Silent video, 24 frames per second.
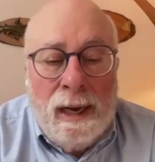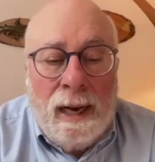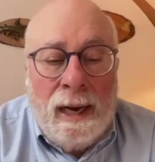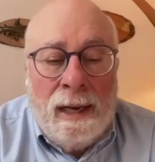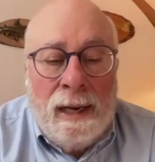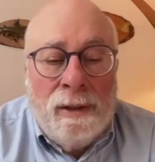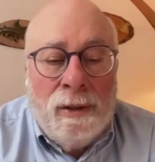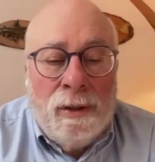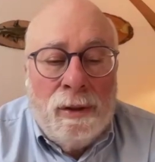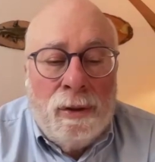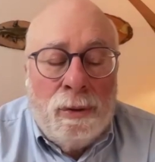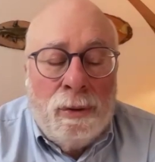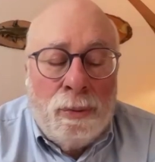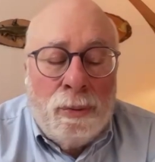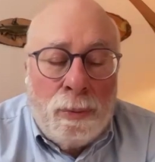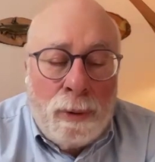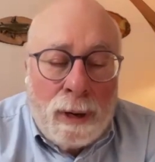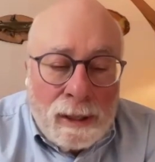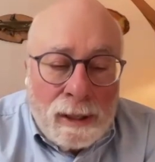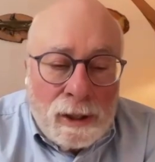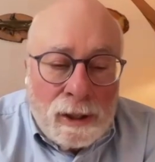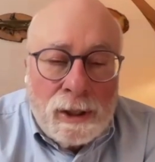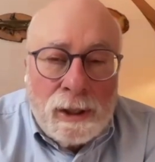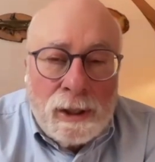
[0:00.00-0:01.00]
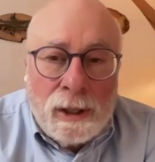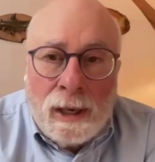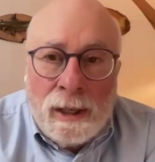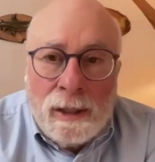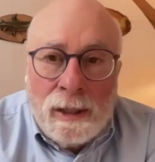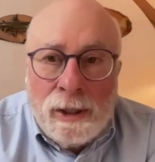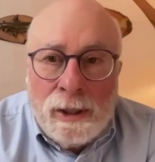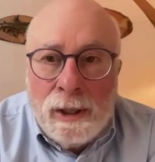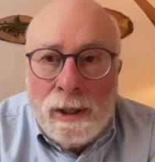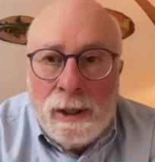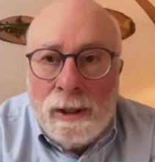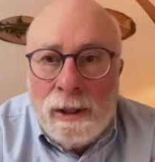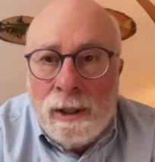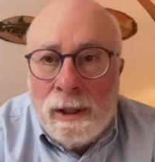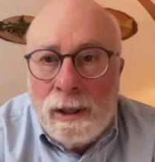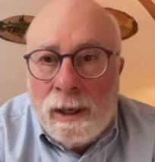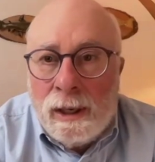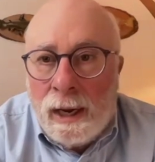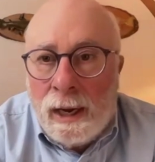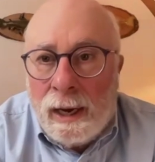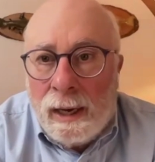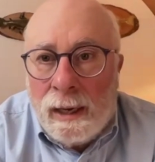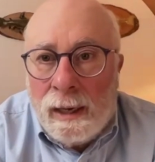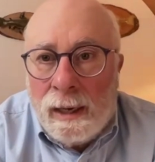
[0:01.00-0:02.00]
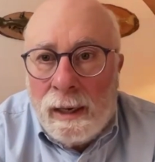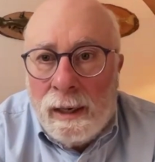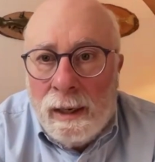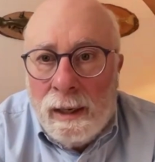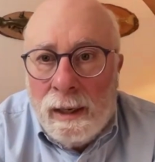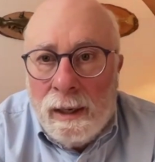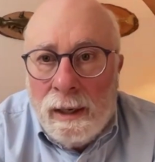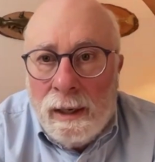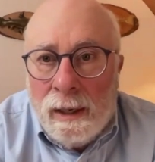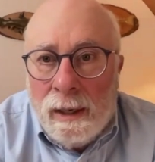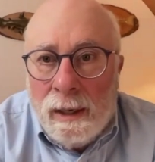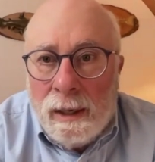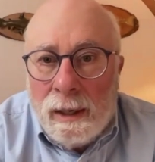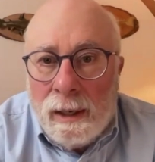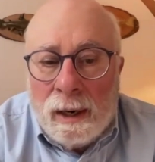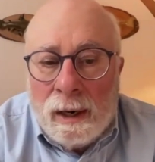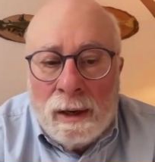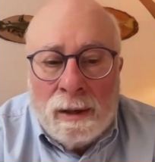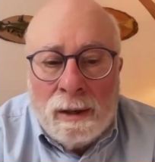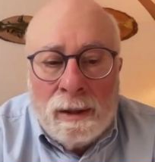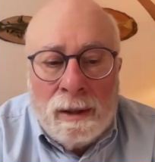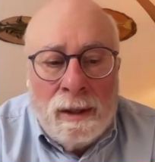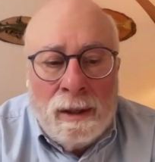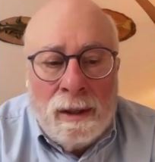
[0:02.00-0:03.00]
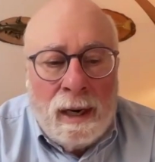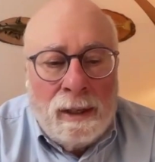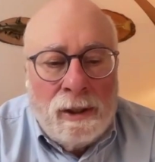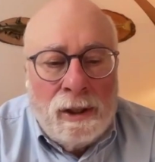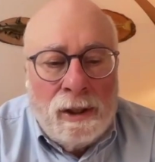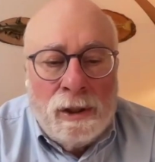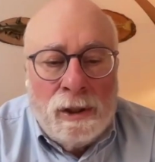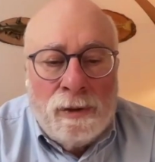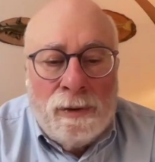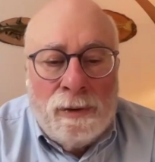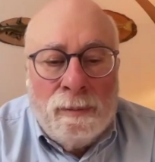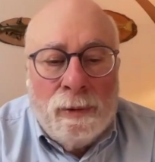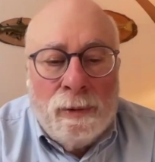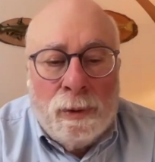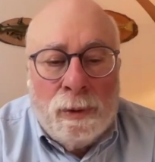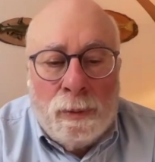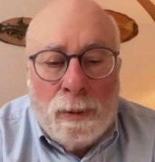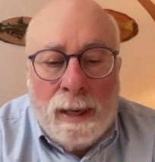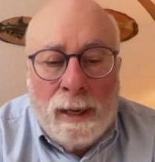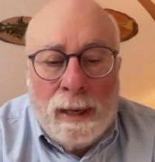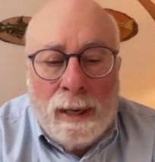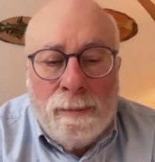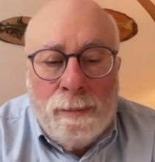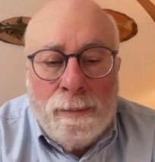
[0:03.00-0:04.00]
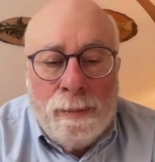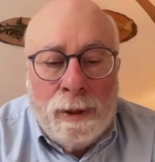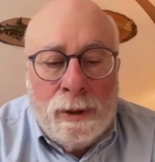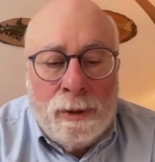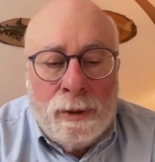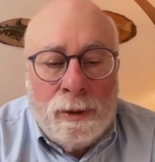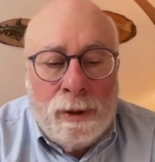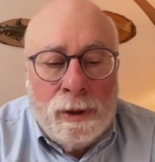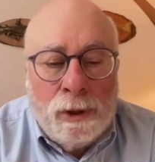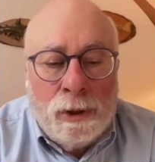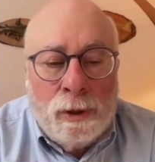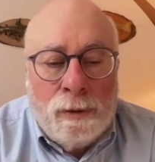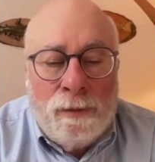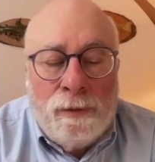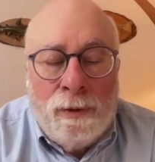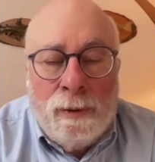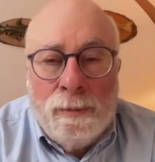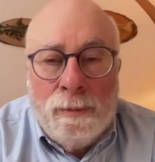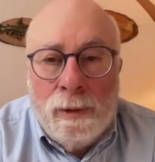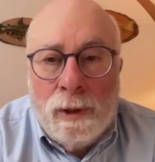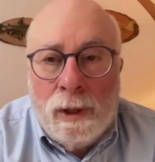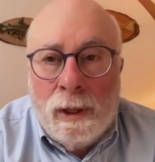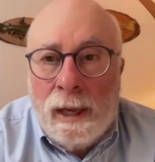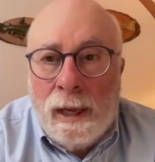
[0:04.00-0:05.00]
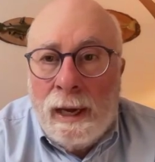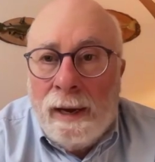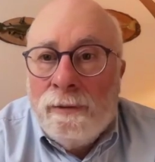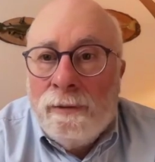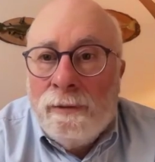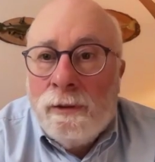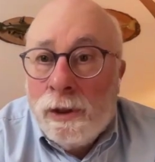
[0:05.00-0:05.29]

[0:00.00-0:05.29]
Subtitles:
And the threats I see today are not just from the right, but also from the left.